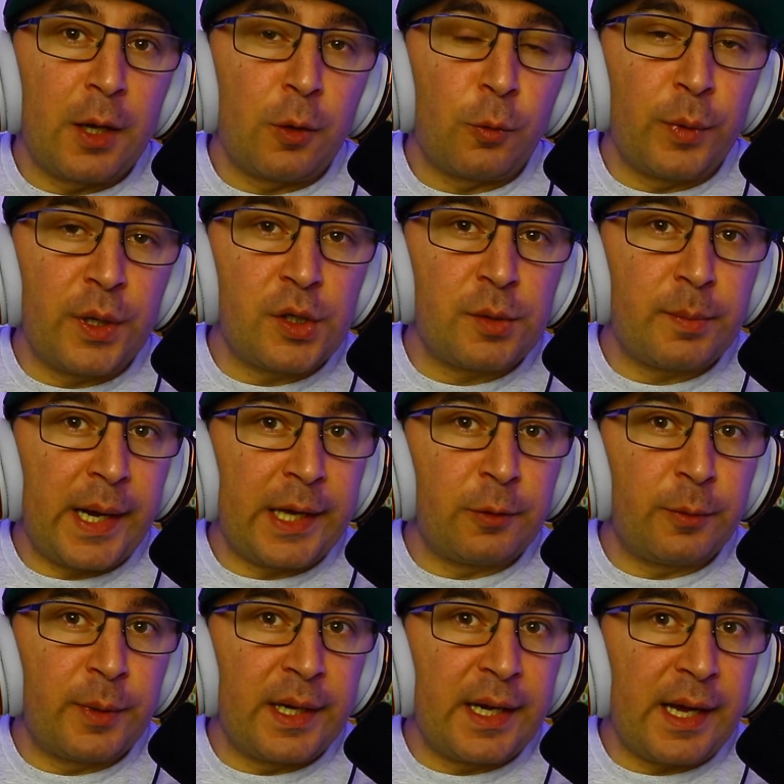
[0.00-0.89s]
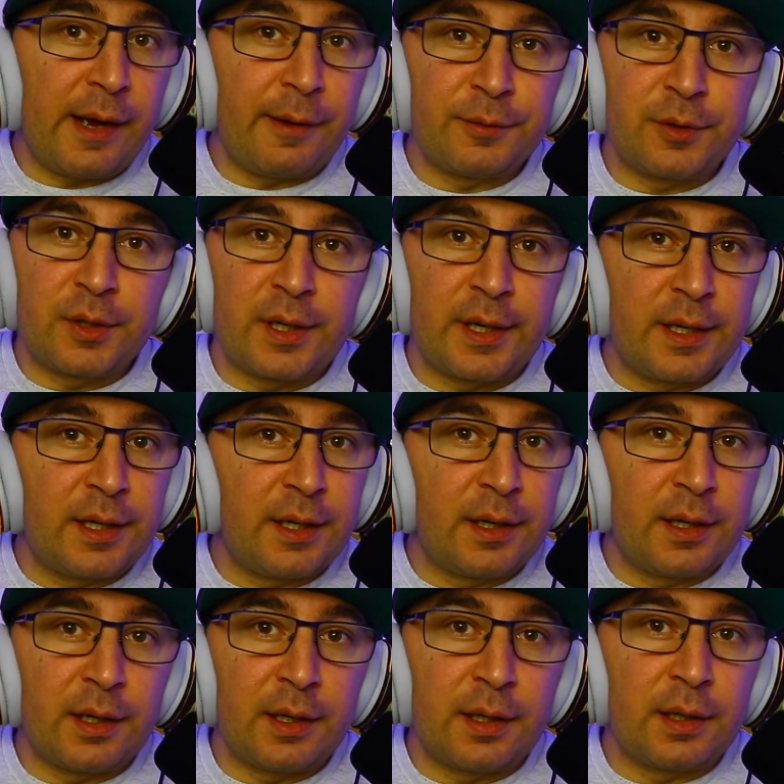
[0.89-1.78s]
Which, by the way, after a
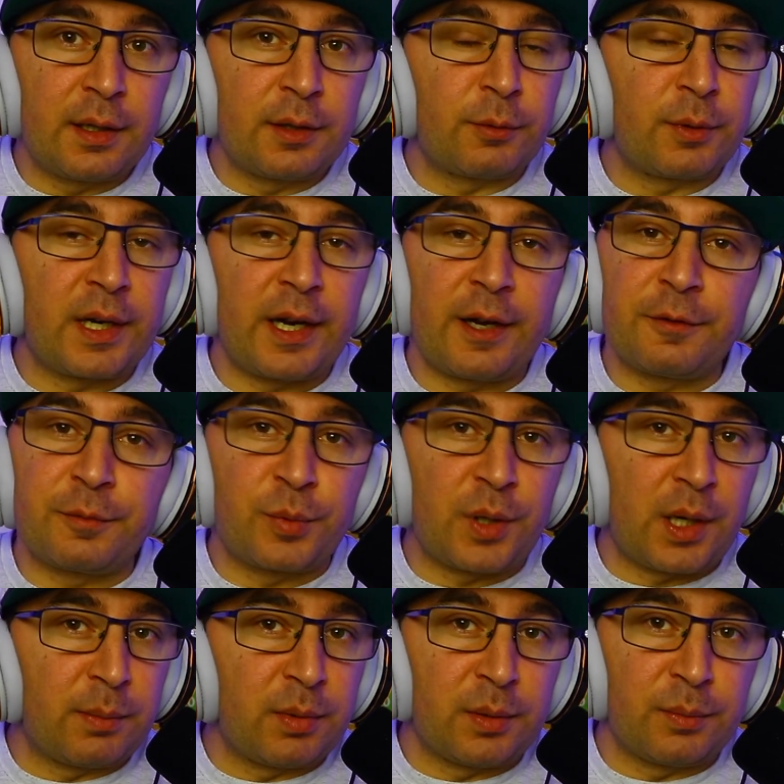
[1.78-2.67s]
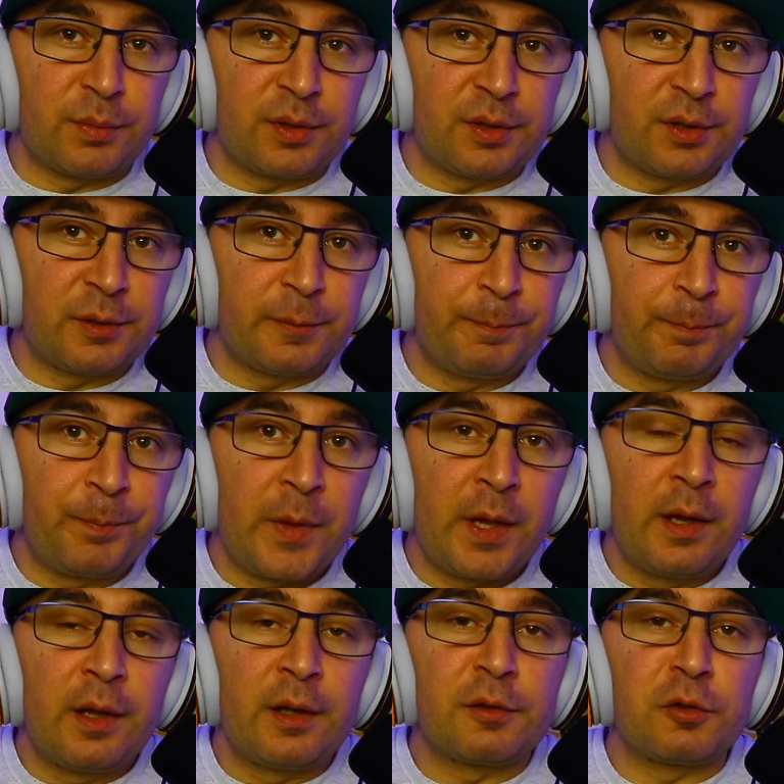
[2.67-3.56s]
year you're gonna have problems.
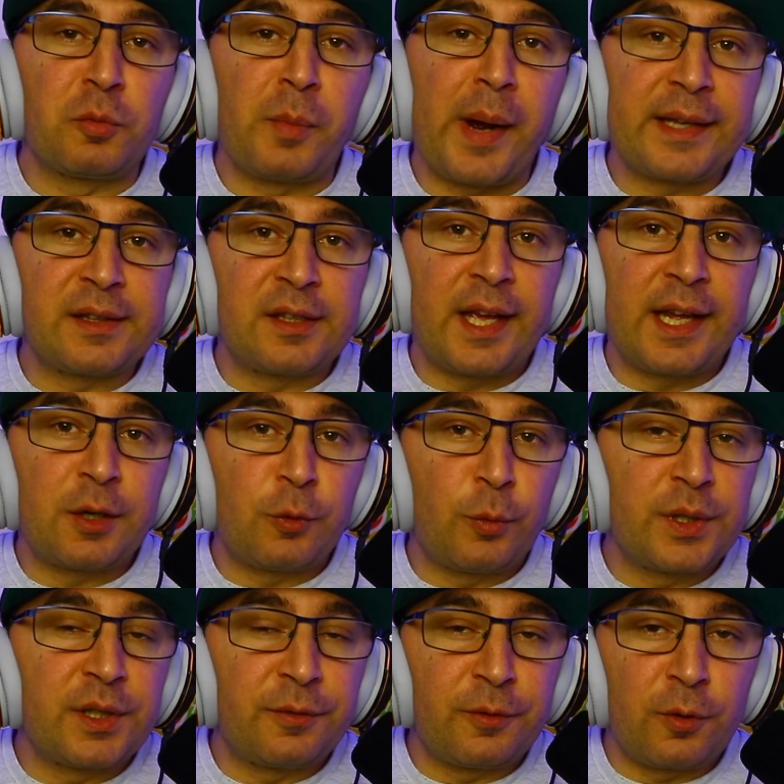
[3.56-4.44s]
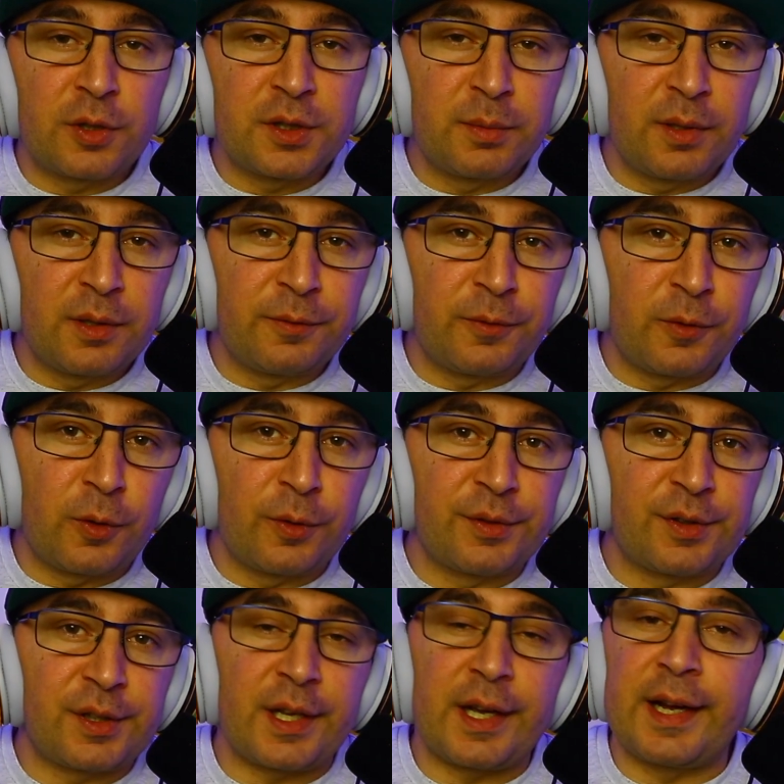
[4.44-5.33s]
So my take with the foldable
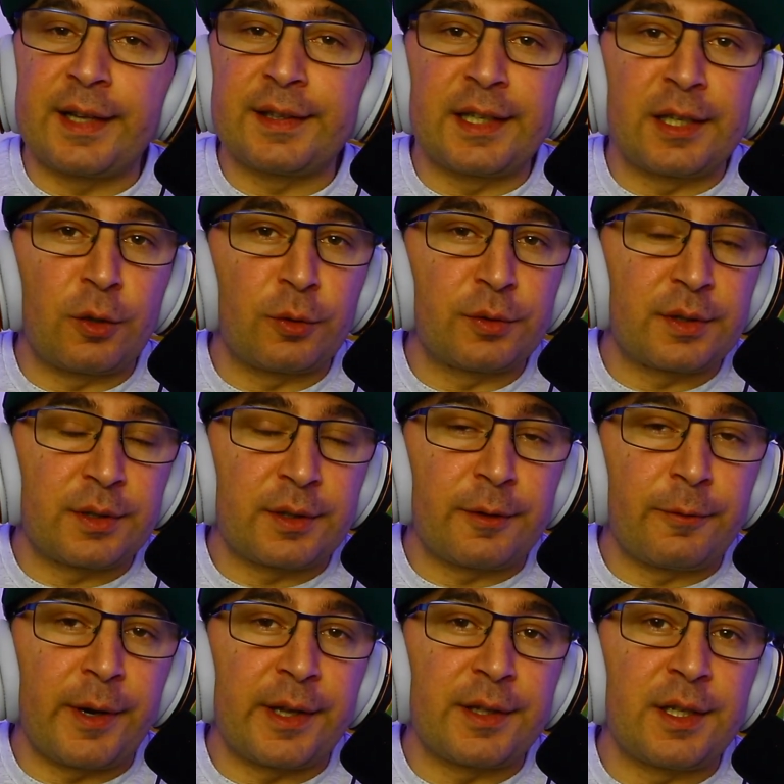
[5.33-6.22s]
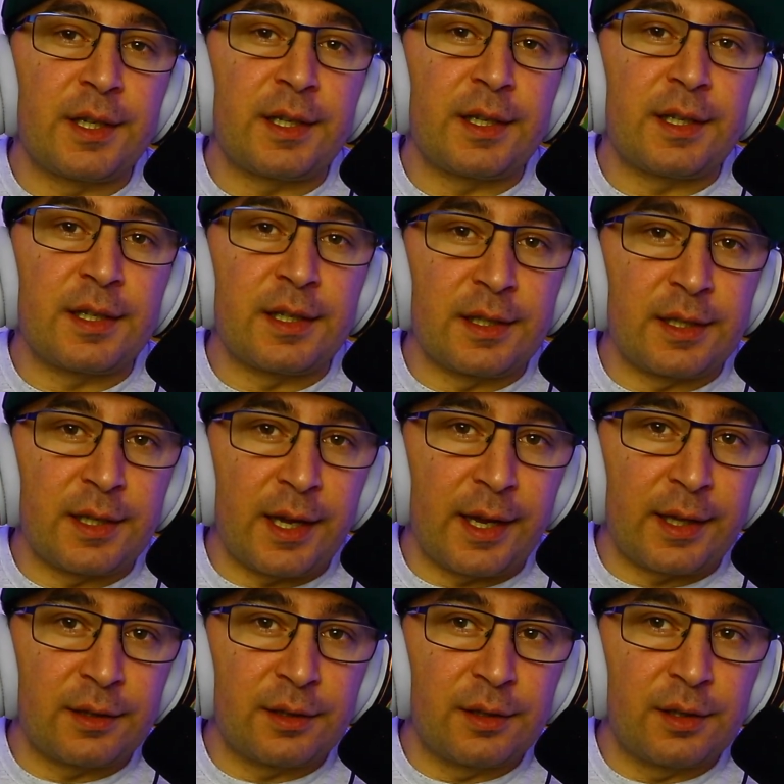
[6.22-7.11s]
phones are they're not ready
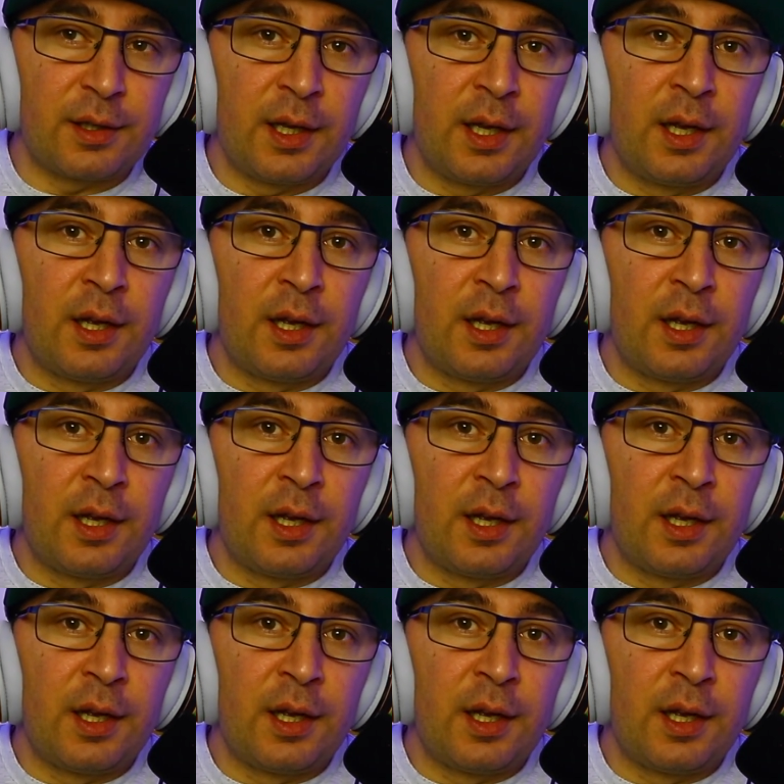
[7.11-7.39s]
yet.